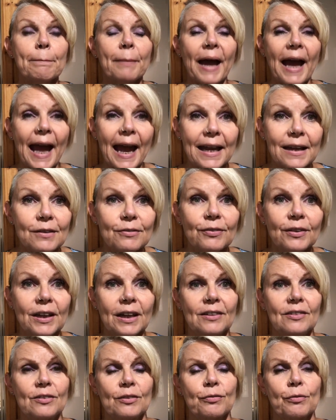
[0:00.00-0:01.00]

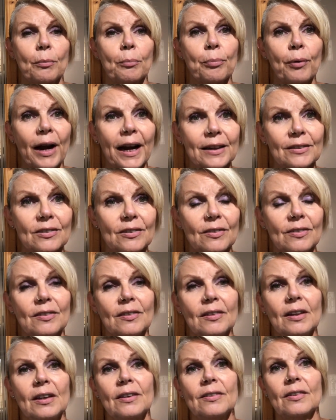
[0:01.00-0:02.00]
behaving and different
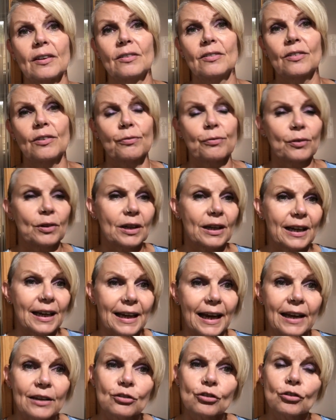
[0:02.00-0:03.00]
practices and different
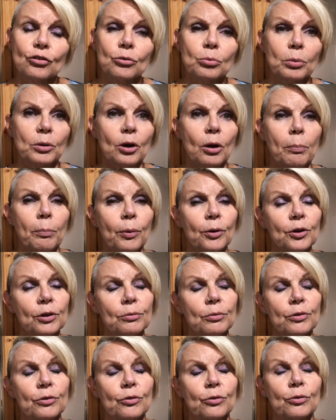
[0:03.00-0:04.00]
connections with our body
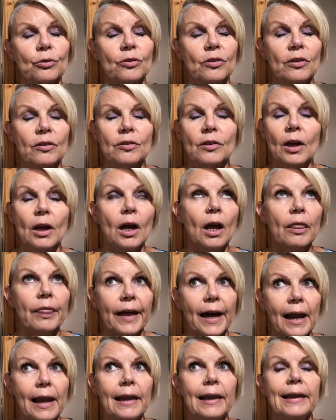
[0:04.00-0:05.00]
resources
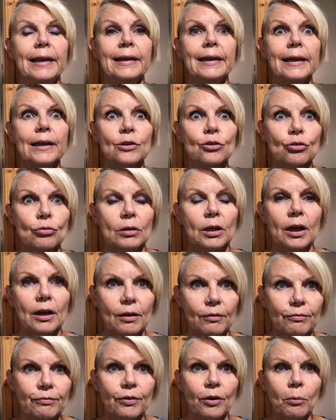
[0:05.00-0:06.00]
that literally I
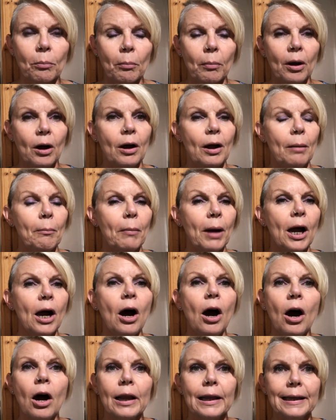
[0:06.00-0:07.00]
can feel my, my
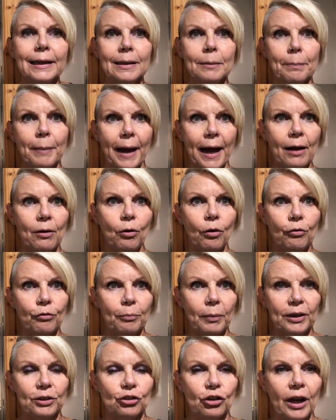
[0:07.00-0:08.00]
heart leap out of
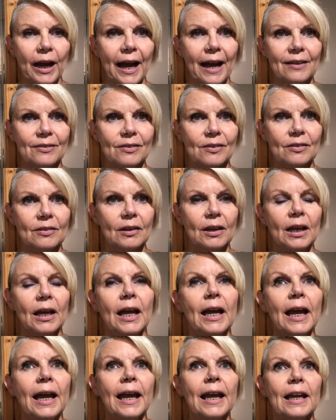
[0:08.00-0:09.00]
my chest.
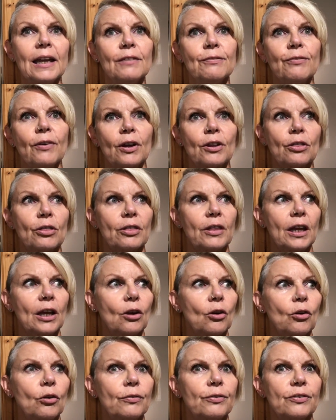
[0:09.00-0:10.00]
If I
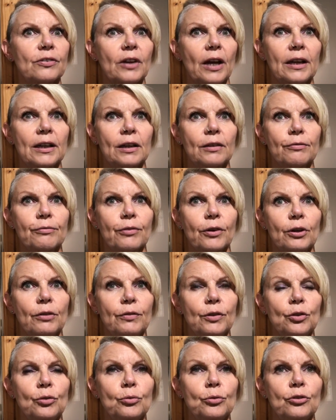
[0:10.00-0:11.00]
think of standing in front
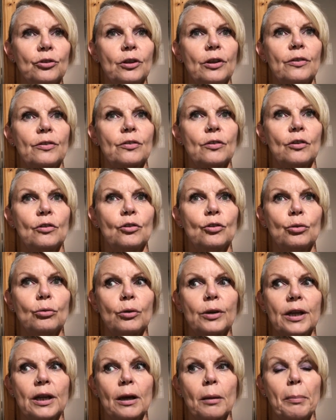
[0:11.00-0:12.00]
of an audience and
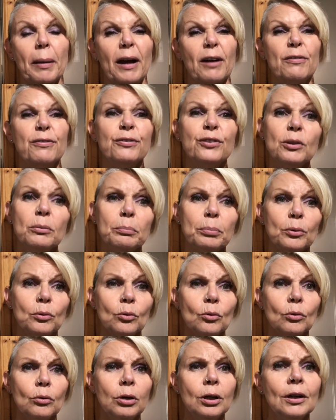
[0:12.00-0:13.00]
talking about
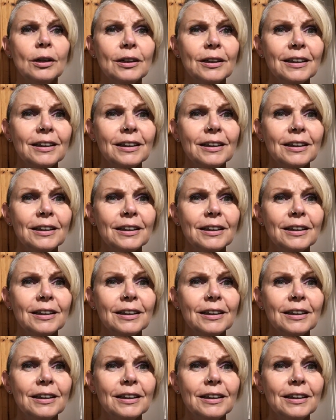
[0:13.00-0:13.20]
football,